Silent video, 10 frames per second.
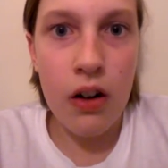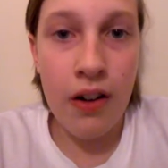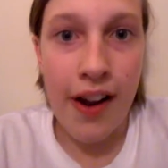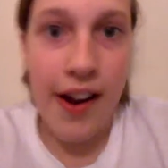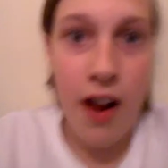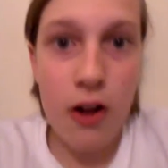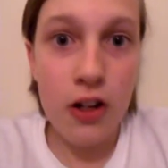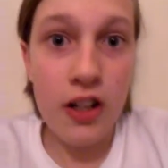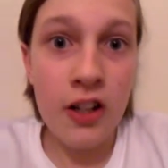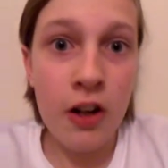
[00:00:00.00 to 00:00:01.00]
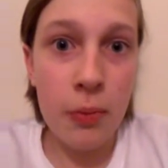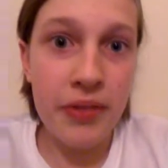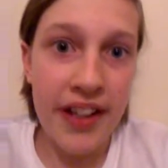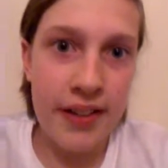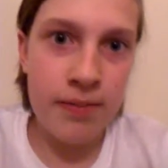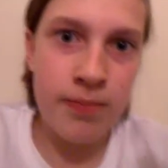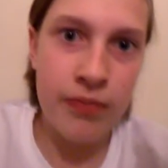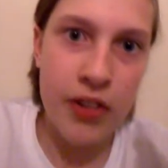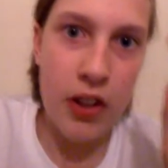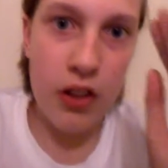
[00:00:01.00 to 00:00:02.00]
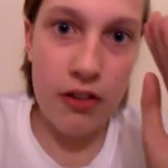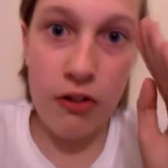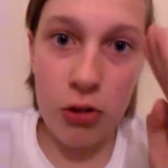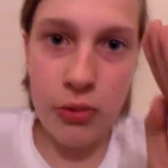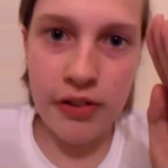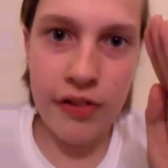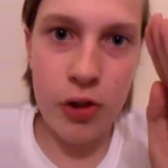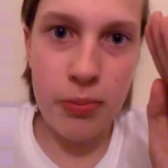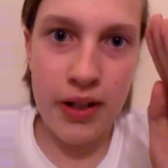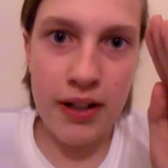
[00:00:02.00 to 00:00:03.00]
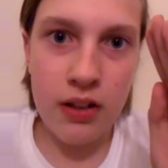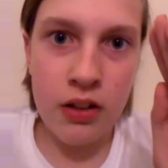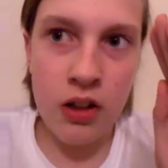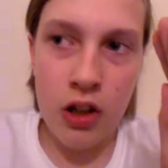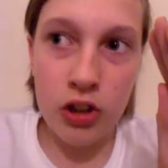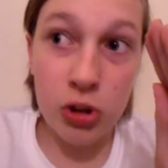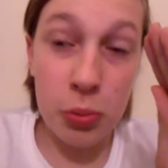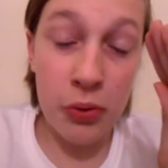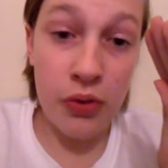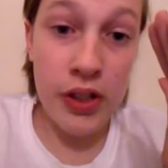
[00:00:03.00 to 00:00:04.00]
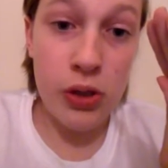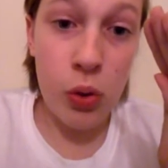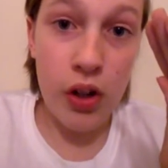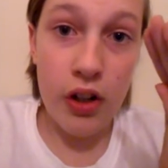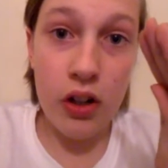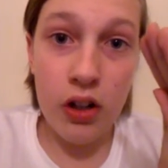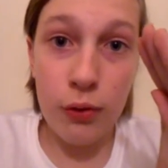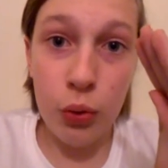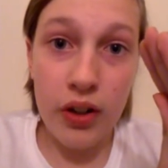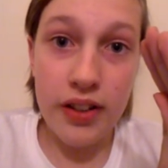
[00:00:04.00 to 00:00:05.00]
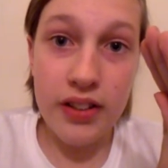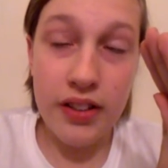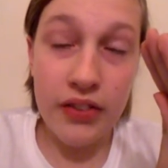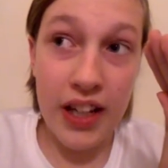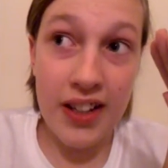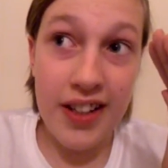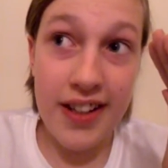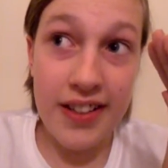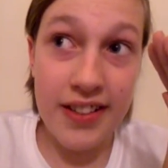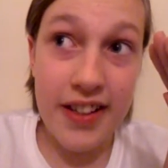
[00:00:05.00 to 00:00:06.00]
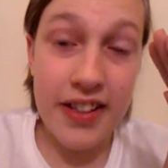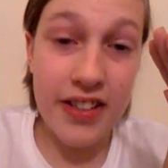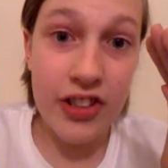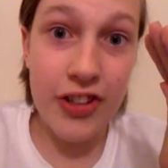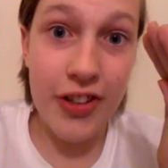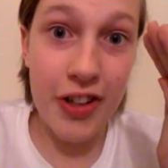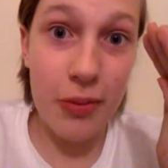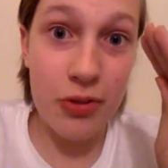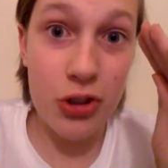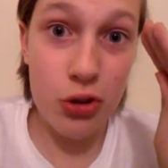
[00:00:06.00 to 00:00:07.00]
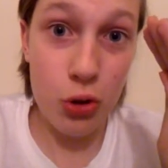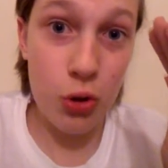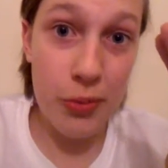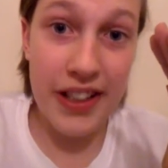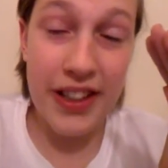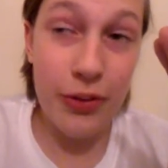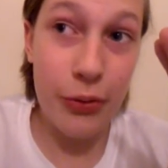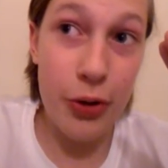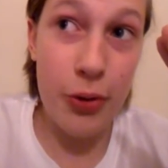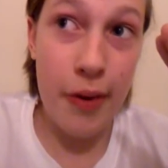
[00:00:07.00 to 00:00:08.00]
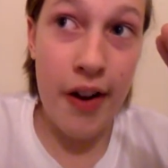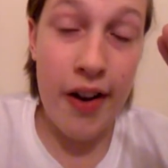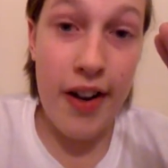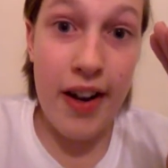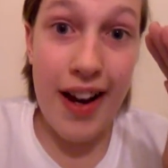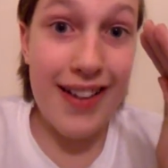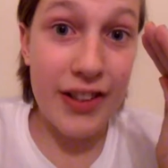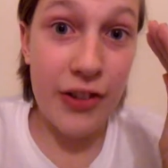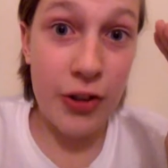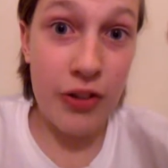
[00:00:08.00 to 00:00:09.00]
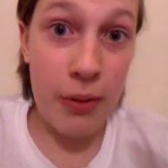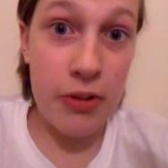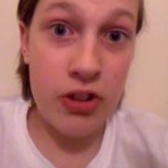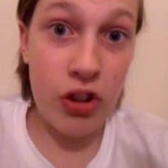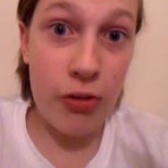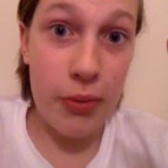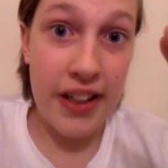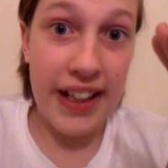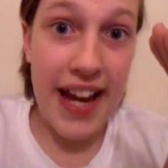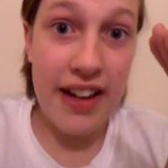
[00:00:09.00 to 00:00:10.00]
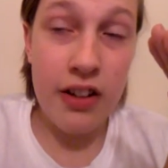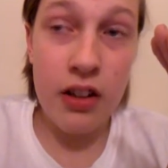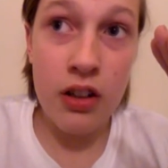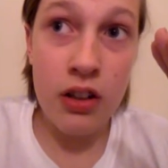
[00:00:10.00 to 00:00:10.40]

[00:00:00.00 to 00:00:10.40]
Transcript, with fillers: Okay, a little update. Got my phone back. Could be really quiet, otherwise, if Kayla hears this, she's gonna come storming in the room and gonna grab this off me again.